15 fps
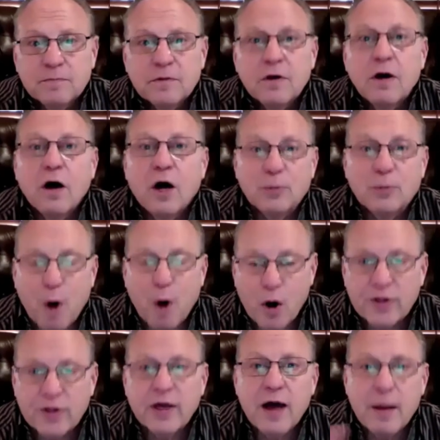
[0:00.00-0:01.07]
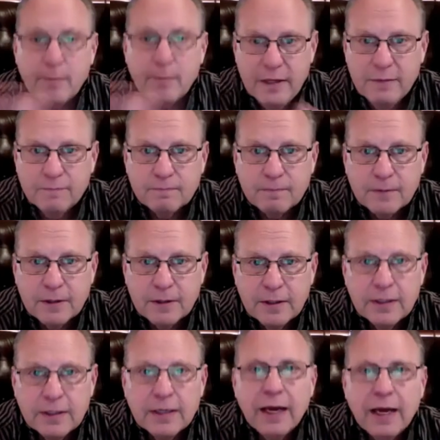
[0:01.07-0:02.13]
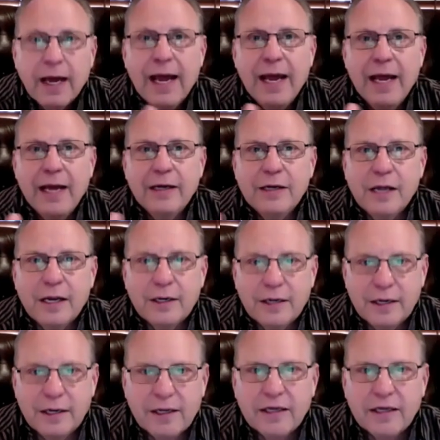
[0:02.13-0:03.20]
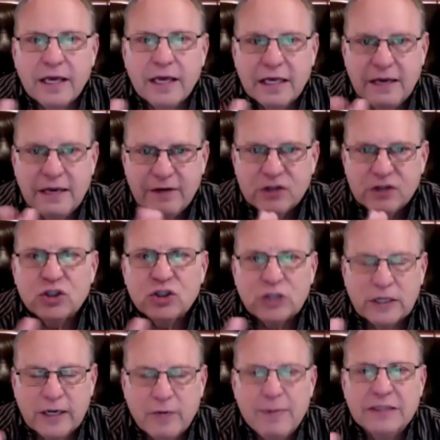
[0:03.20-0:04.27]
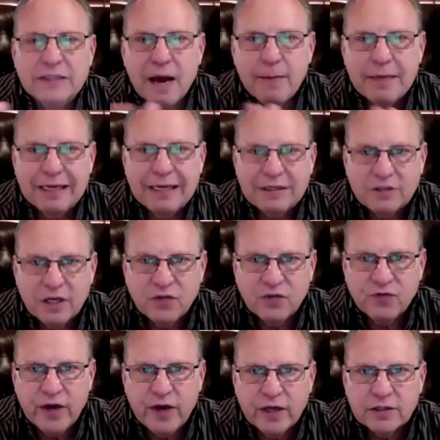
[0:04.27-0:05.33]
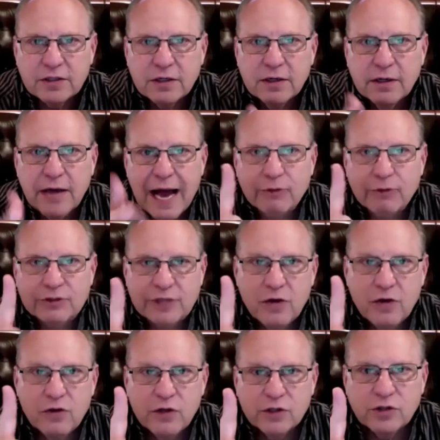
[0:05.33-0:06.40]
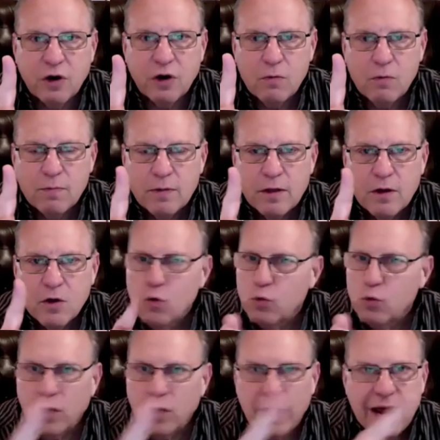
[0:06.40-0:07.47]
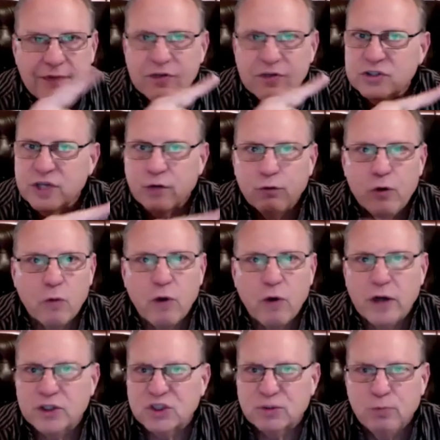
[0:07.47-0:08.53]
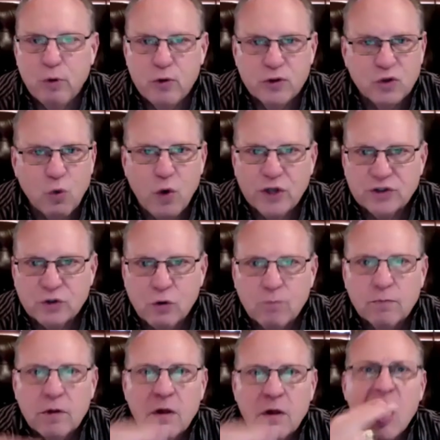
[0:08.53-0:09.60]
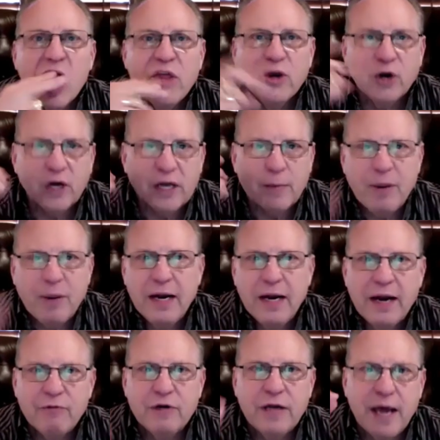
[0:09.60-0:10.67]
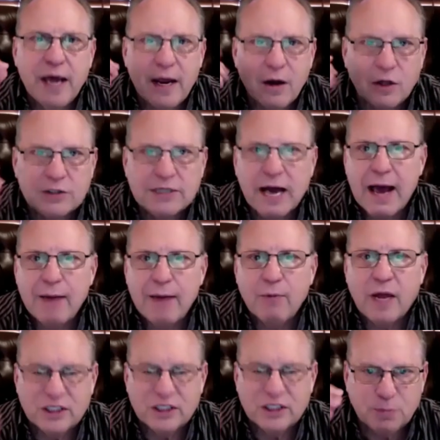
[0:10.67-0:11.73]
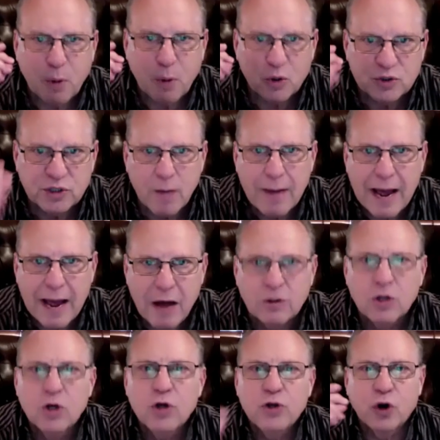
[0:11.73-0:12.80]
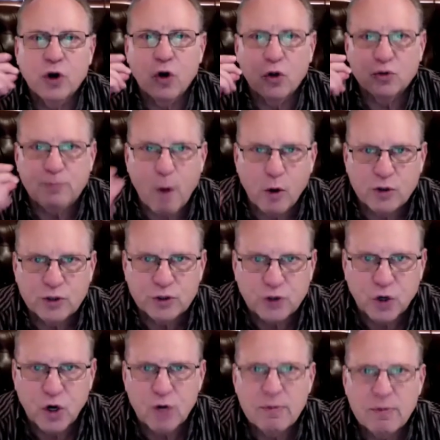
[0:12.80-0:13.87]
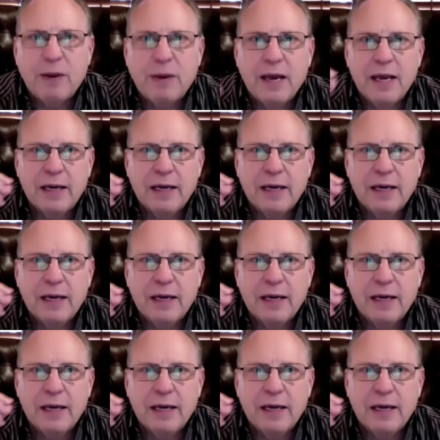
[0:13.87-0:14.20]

on the part of the company and give us just a little bit of time to get things fixed. I will tell you this, though. We're going to have this thing running smooth as a whistle. You're going to get paid every day on time like it's supposed to come out. Those bonuses are going to be paid.